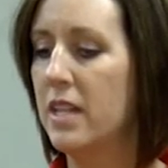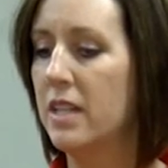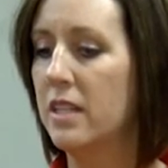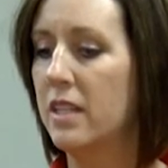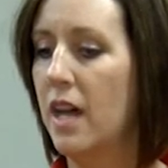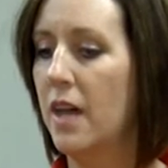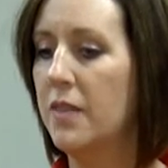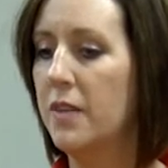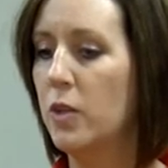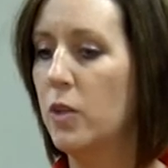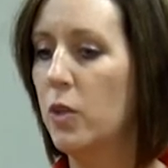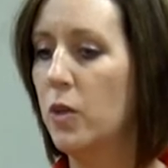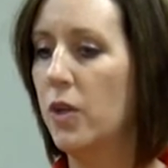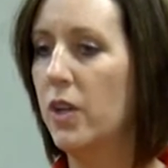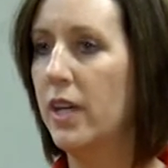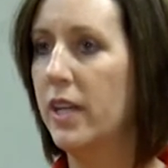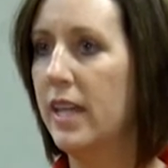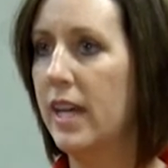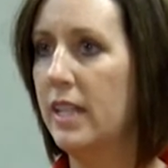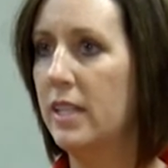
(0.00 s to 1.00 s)
not the
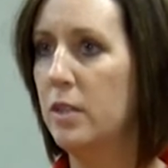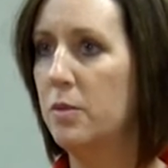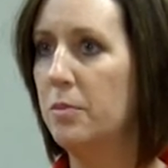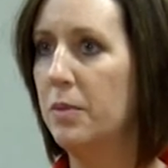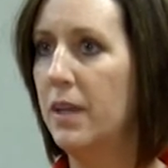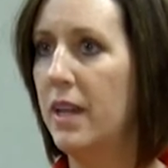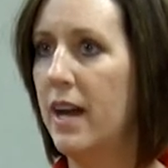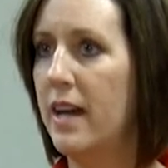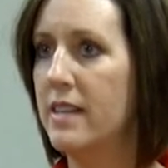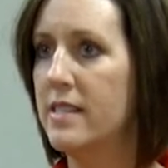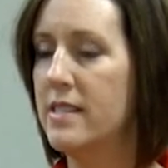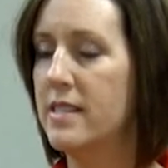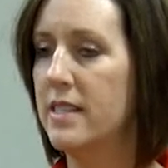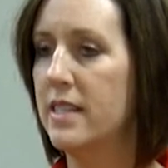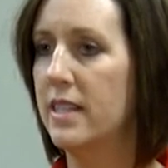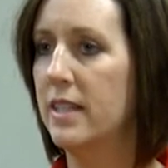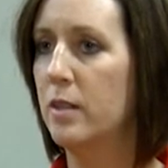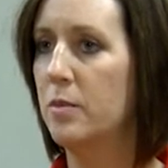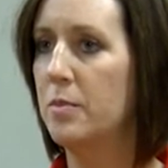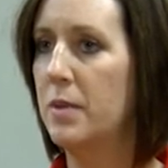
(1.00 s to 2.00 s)
corrugated
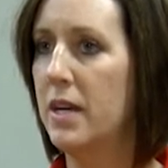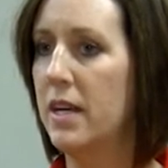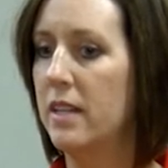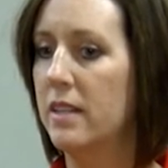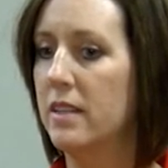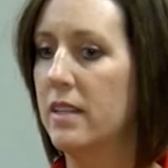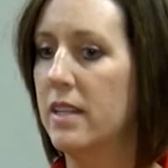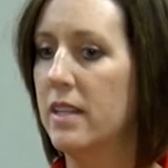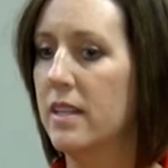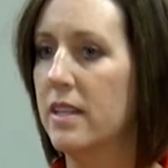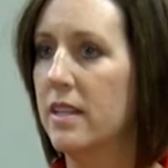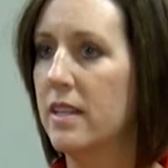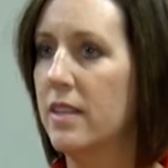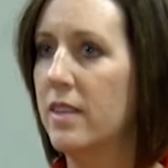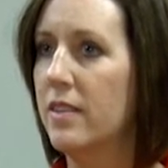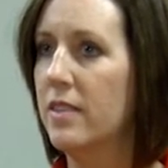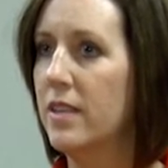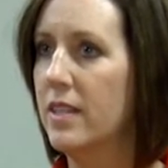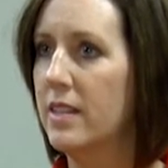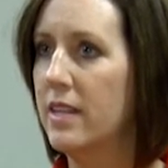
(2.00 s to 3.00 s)
plastic, but
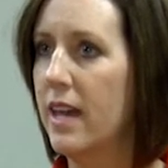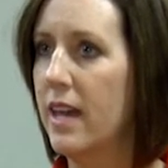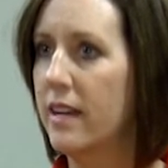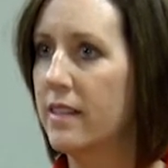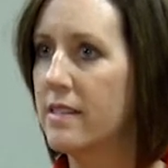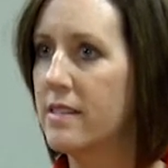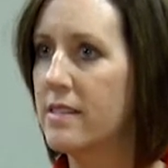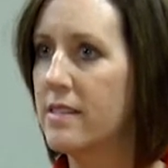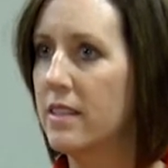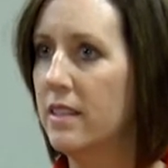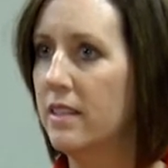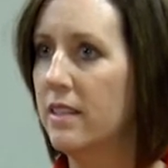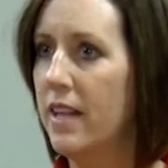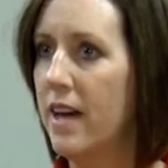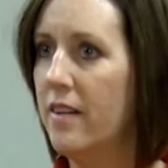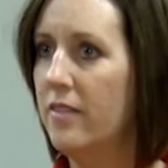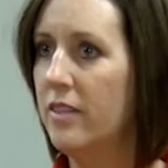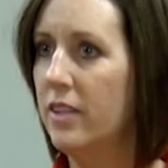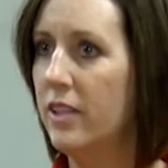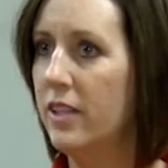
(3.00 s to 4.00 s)
the next
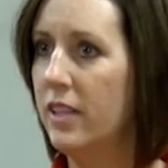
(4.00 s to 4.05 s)
level,